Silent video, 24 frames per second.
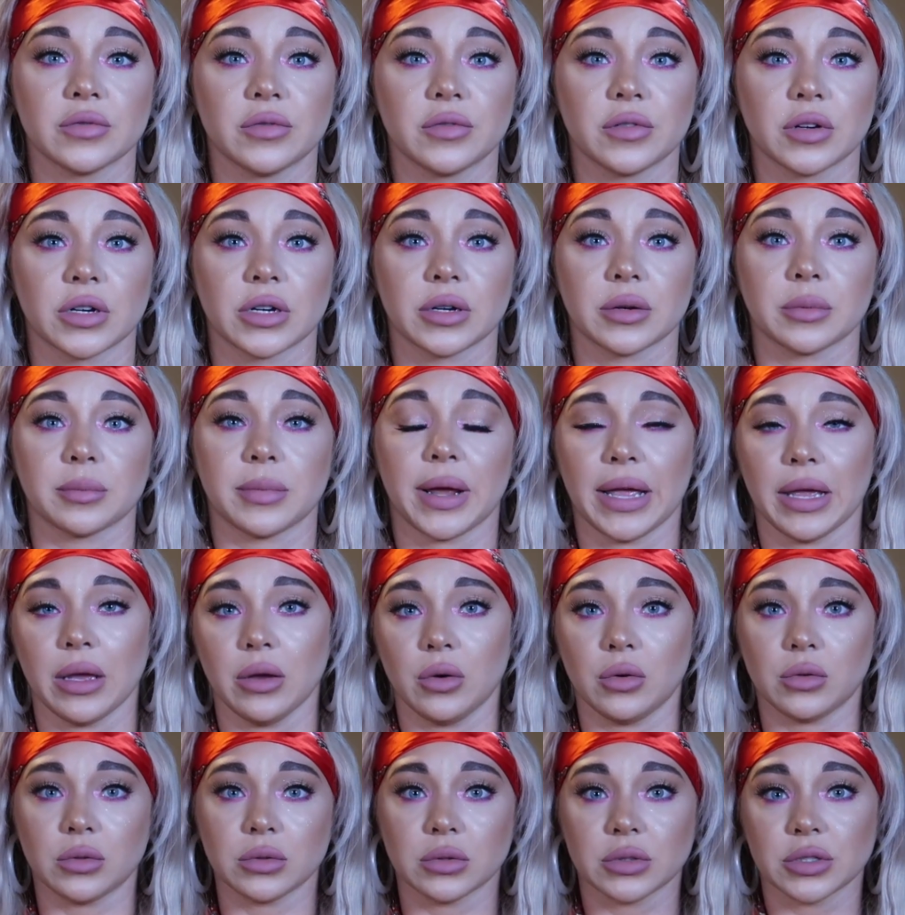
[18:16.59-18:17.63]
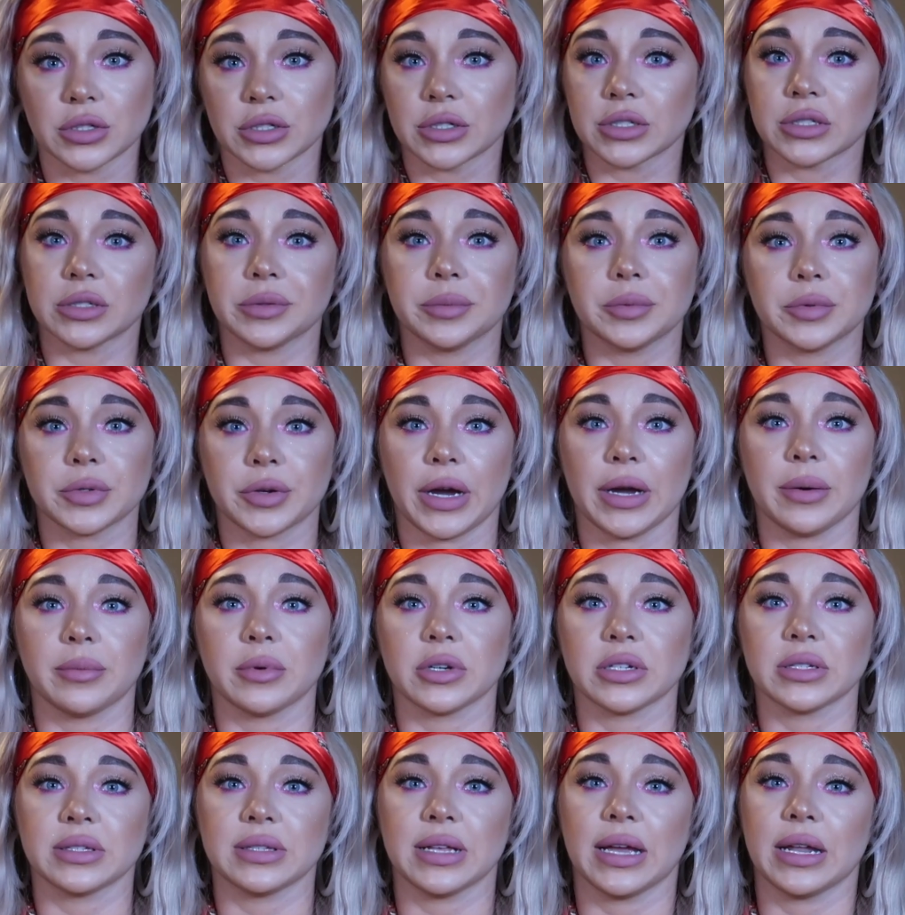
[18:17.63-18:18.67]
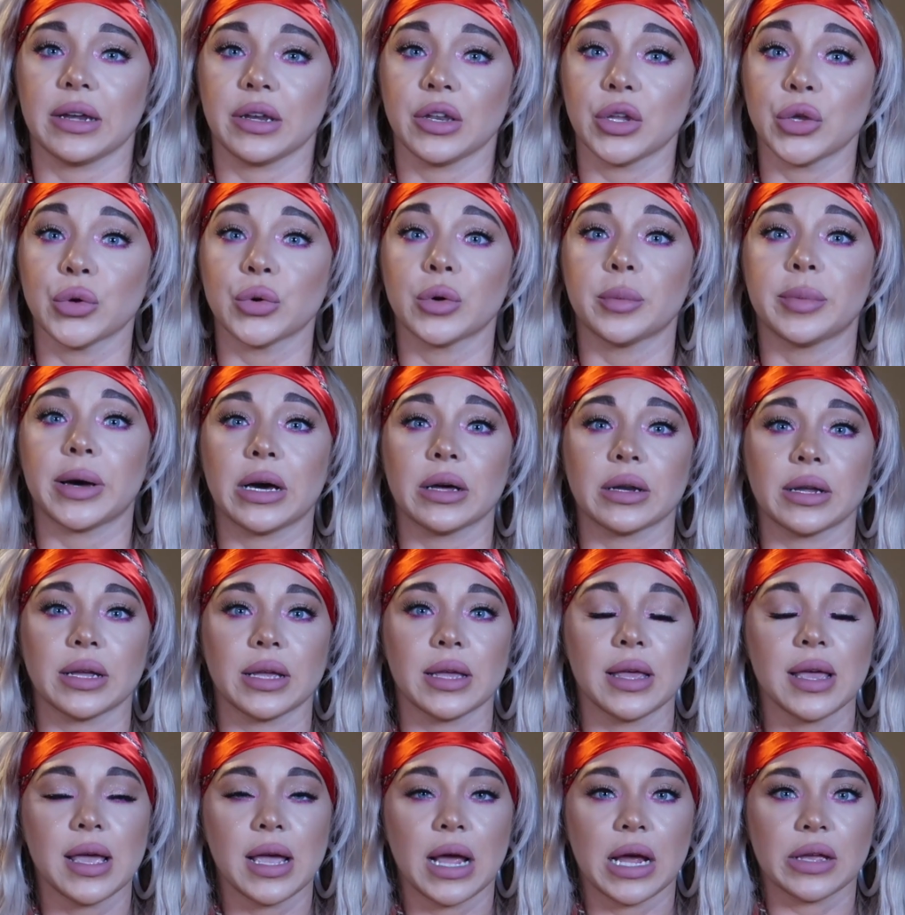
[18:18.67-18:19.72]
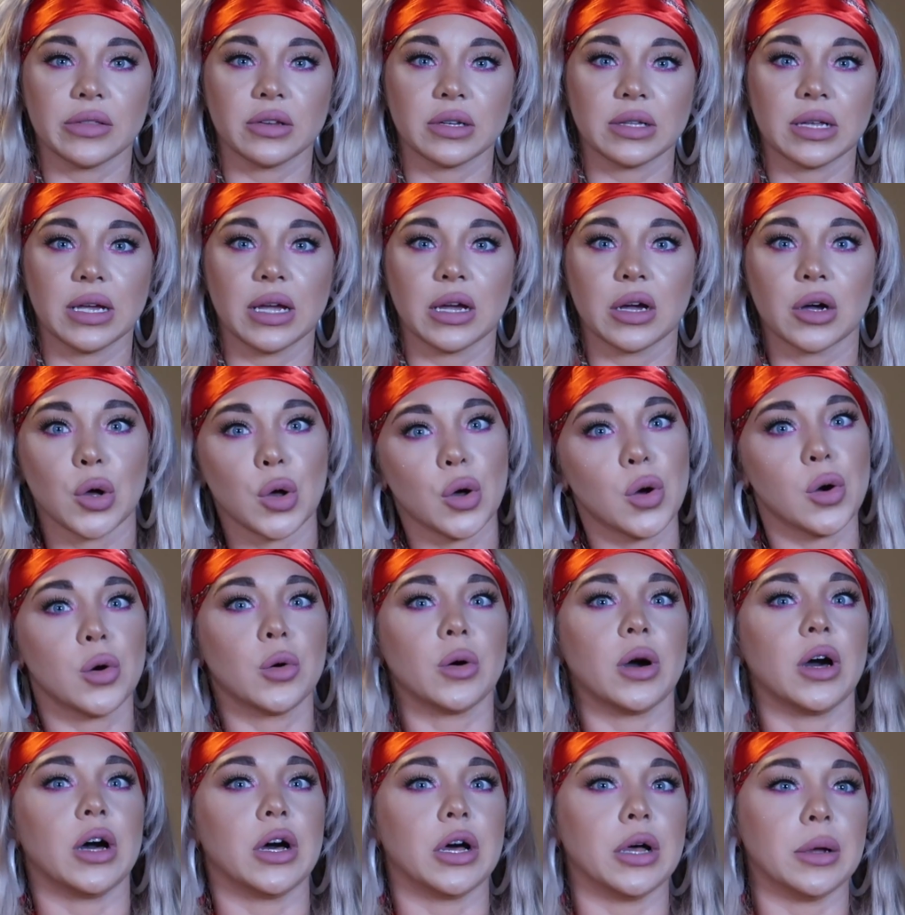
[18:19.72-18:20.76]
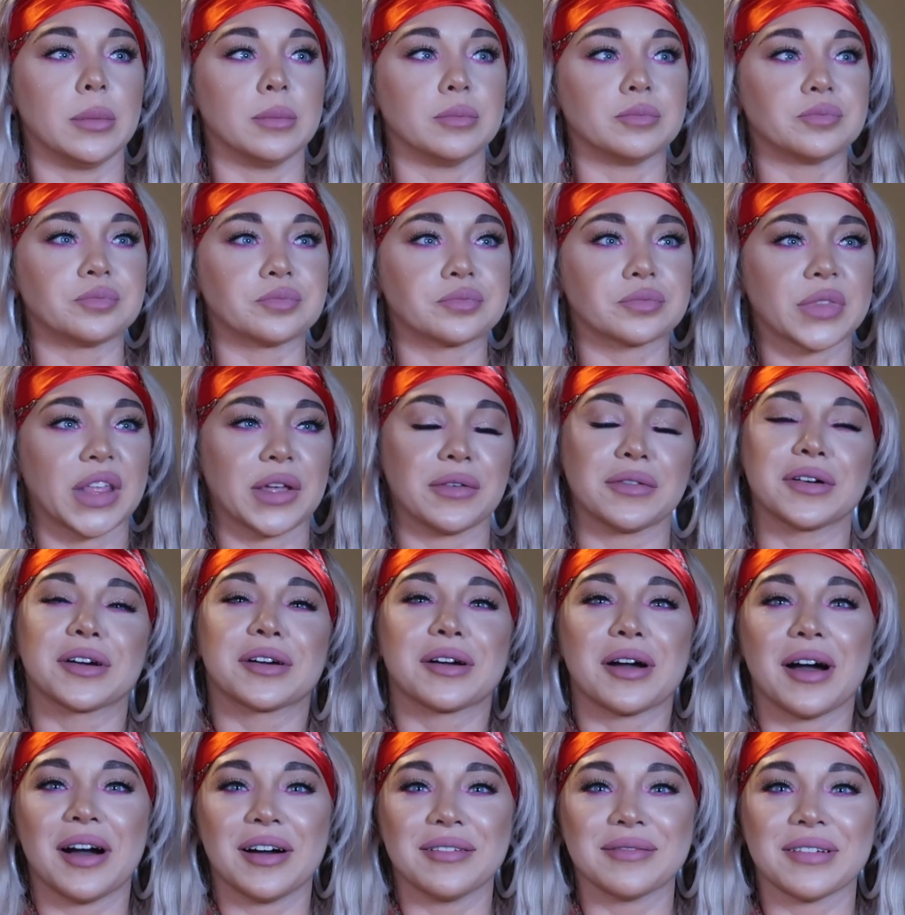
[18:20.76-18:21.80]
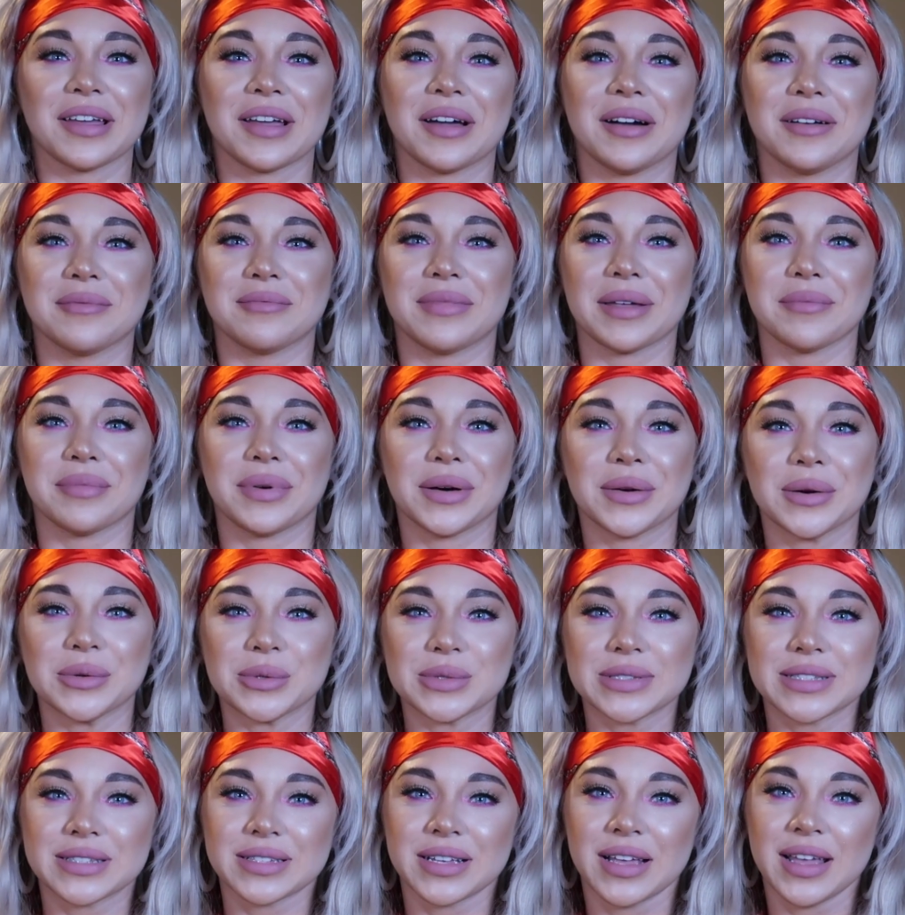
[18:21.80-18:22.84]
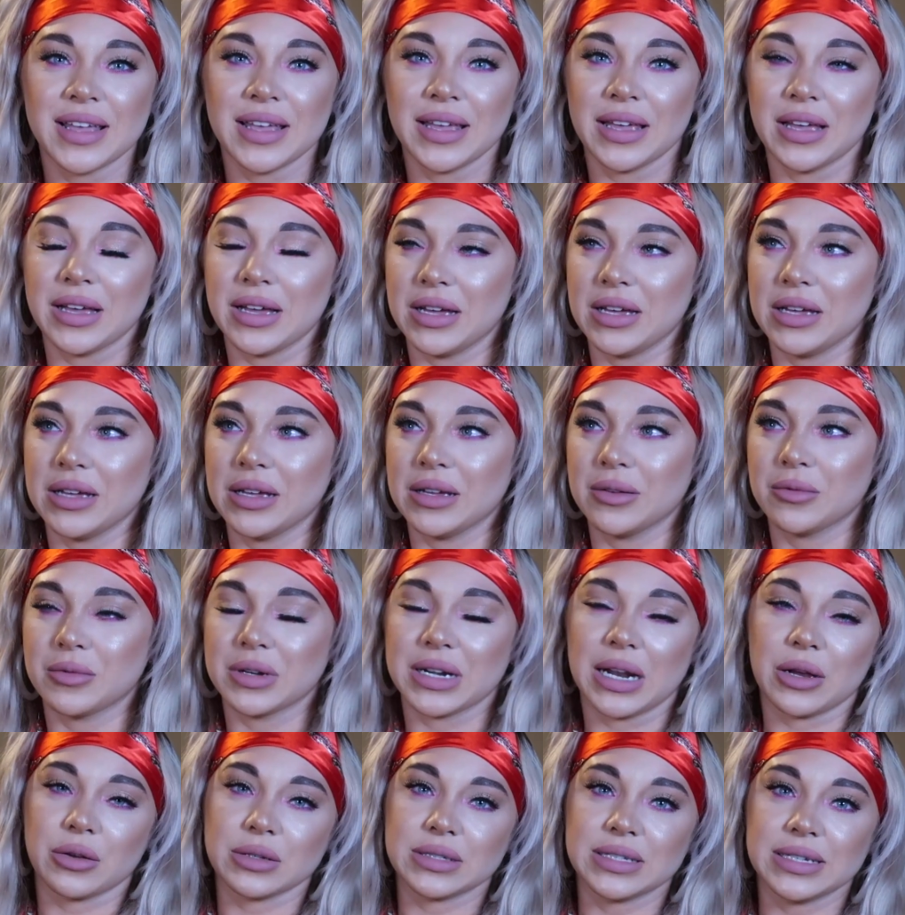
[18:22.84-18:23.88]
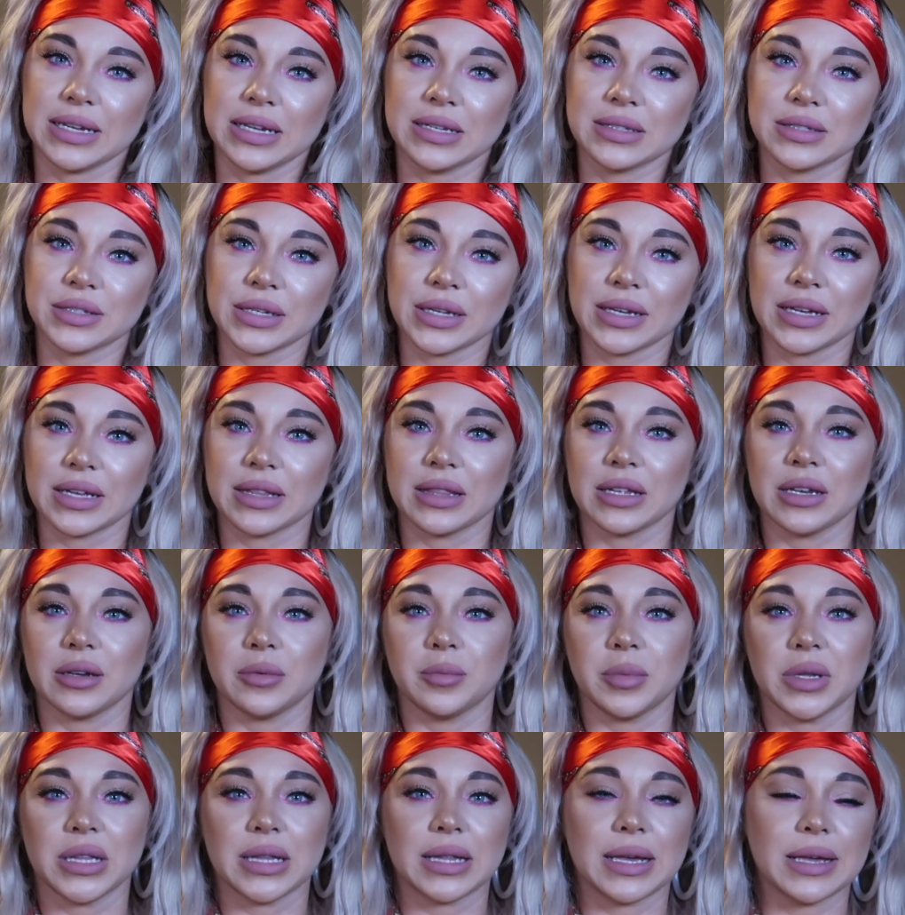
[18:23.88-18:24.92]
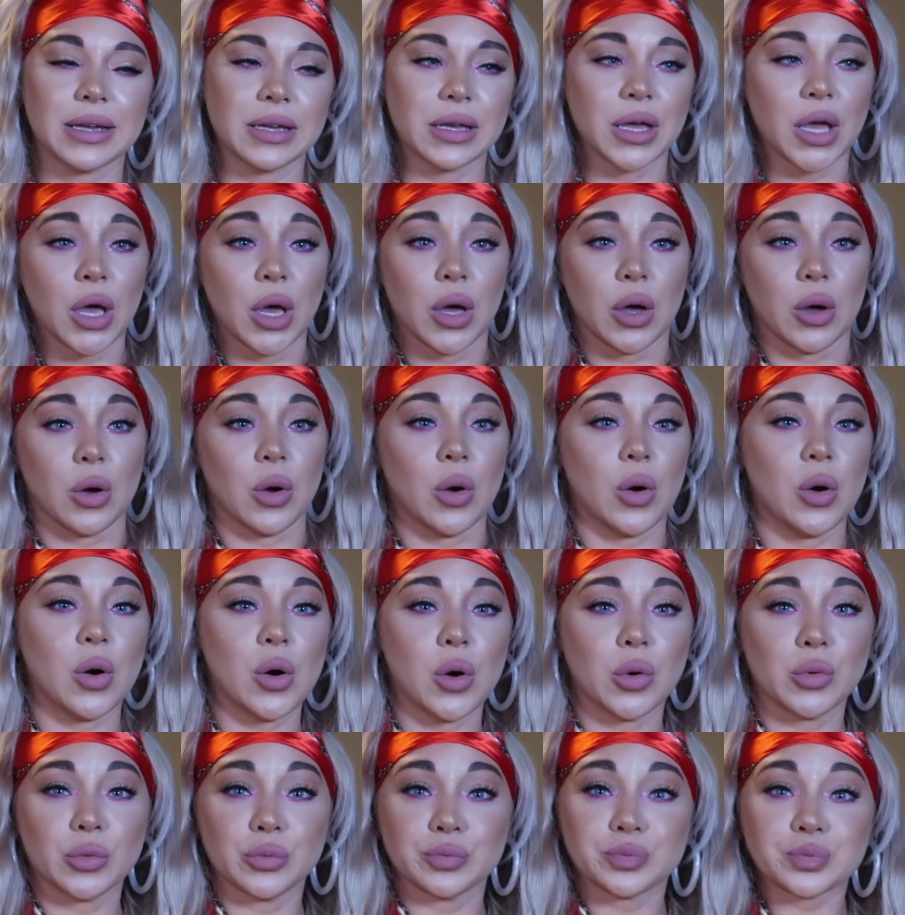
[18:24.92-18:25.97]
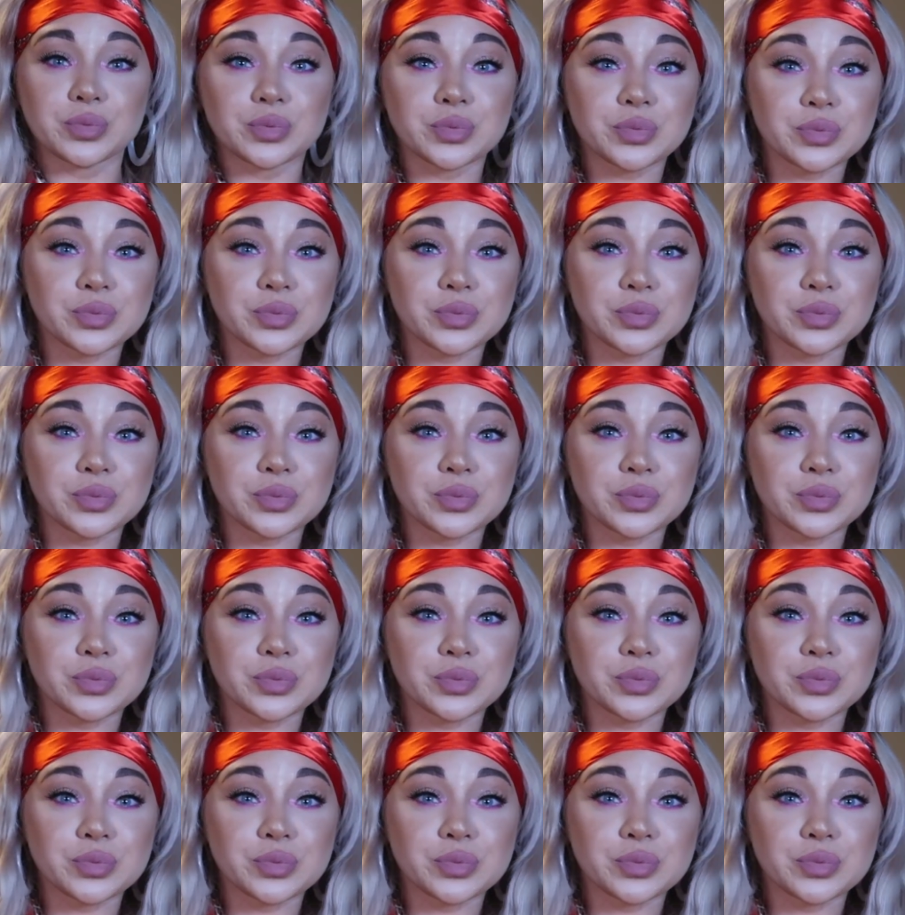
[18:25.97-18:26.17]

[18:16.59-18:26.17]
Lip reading: For my older subscribers that knew about it, and they're like, oh, they would comment on my posts when I was dancing, and they'd be like, oh,